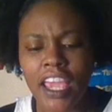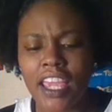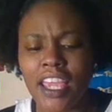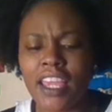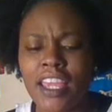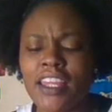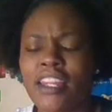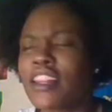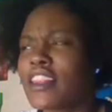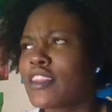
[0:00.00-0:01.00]

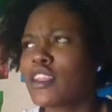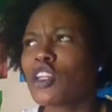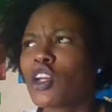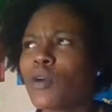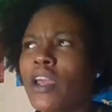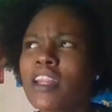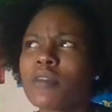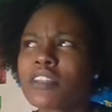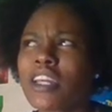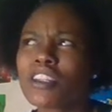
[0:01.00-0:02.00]
And, Andy
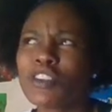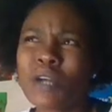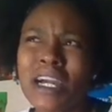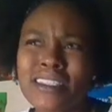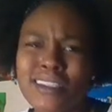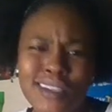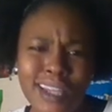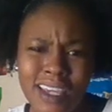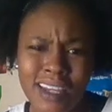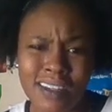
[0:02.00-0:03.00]
was like, do you guys think that
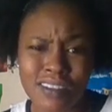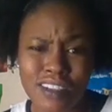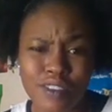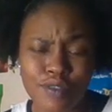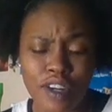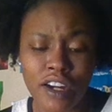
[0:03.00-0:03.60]
Candace took it too far?